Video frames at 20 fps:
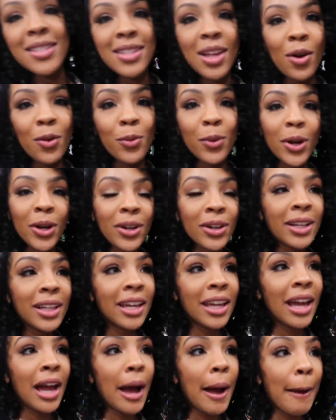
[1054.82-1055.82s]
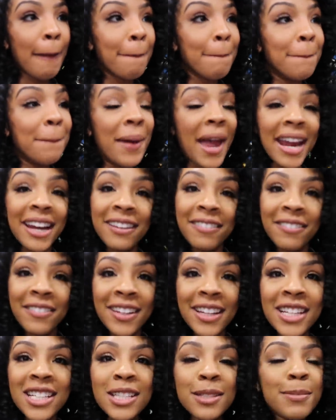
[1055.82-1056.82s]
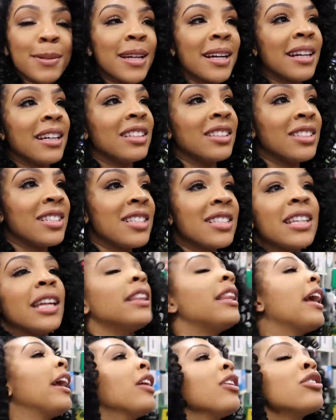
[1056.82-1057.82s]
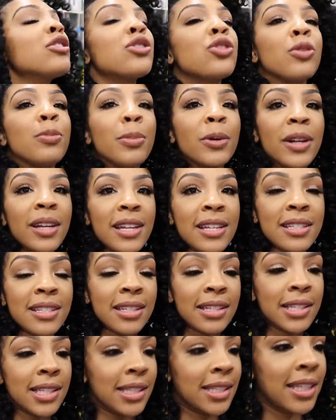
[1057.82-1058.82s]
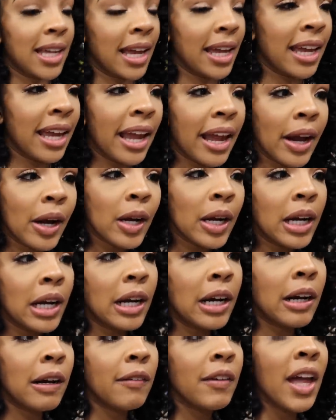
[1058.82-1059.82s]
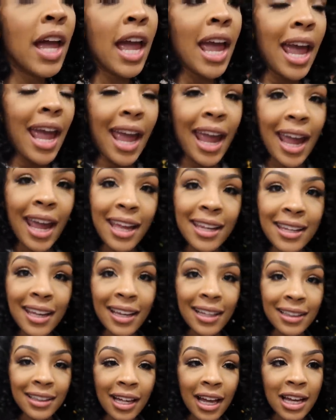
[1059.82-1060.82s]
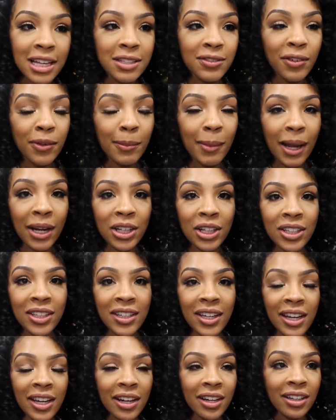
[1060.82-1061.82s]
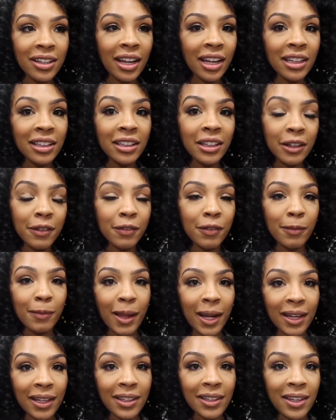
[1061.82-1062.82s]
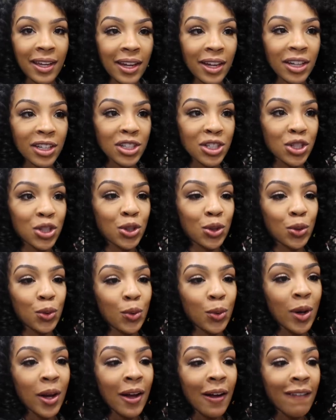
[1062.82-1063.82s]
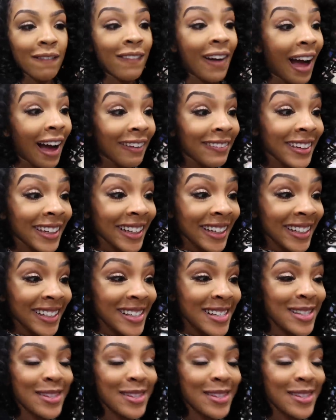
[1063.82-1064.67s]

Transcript: So we're gonna get a betta fish because she said they are super easy to take care of, and they can last from like a year. They can live from like a year to five years.